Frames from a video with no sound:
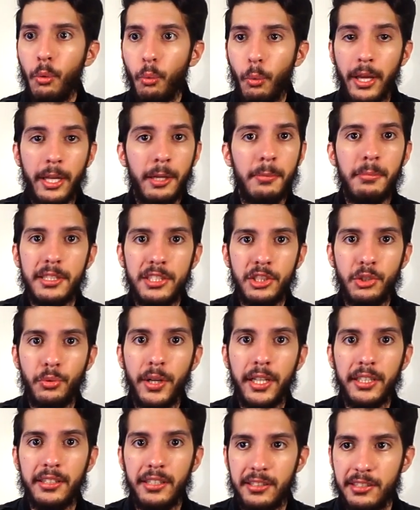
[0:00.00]
way to
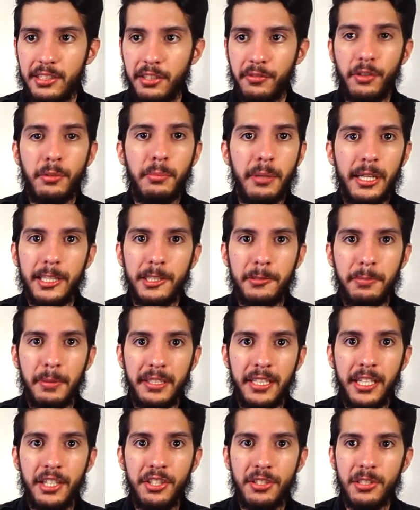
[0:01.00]
misdirect and subvert my
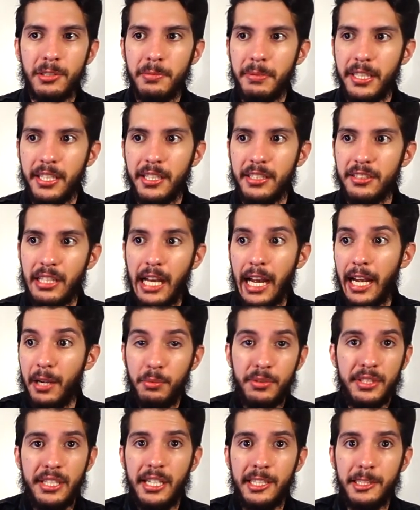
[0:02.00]
expectations because I
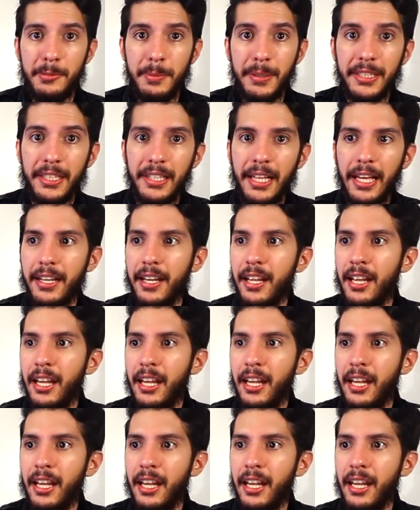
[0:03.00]
was not expecting that.